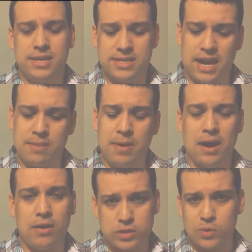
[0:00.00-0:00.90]
type
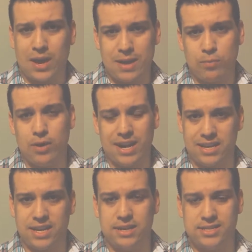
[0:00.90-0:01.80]
out or swipe what I
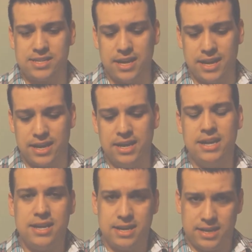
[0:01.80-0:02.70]
need to say,
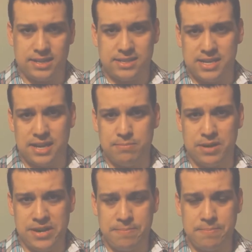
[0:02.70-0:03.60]
hit the send
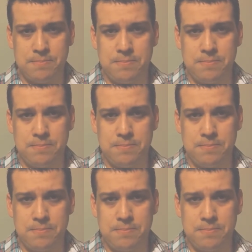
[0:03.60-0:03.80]
button.